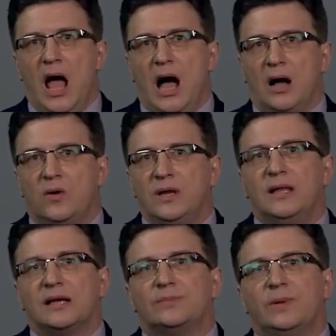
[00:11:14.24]

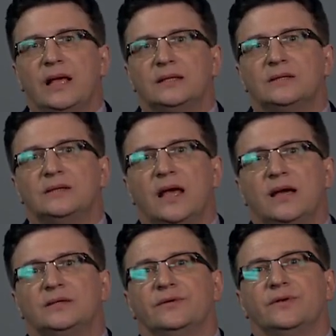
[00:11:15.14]
Akunin explains
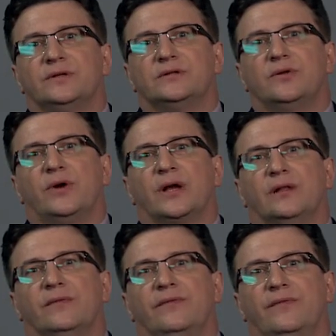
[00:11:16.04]
negative
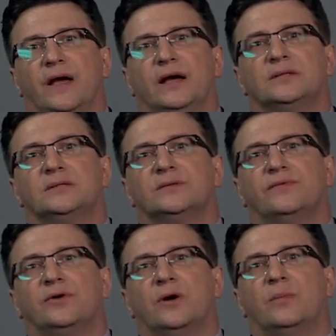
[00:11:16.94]
historical facts
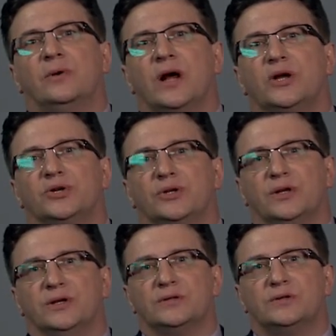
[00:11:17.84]
from Russian
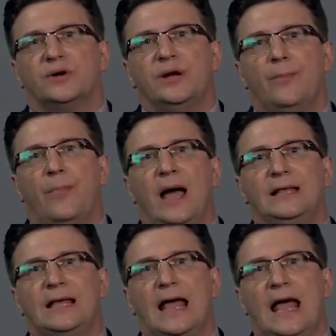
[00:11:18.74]
history
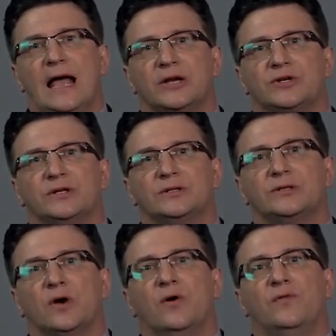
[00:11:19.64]
by the
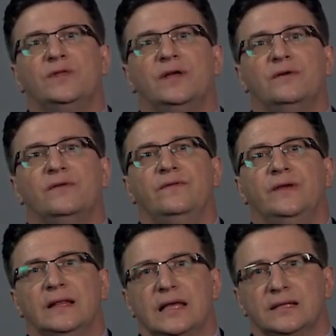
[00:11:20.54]
actions of the
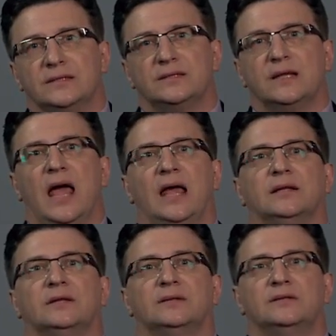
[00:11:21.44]
villains
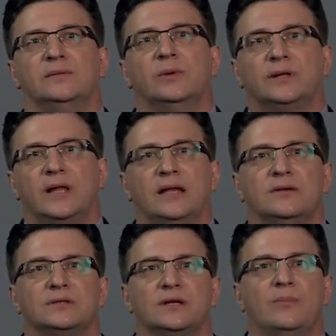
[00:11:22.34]
and
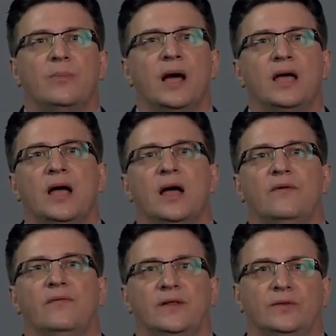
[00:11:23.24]
simultaneously by
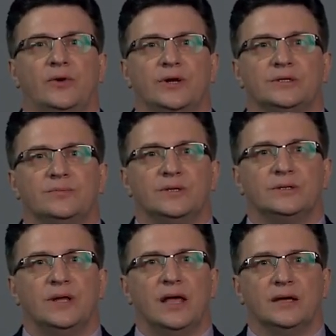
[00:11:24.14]
Fandorin's
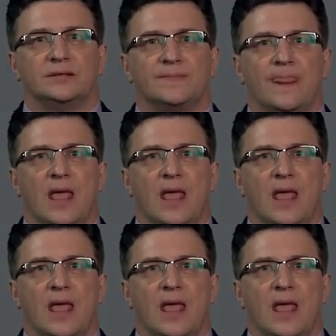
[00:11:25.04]
mistakes.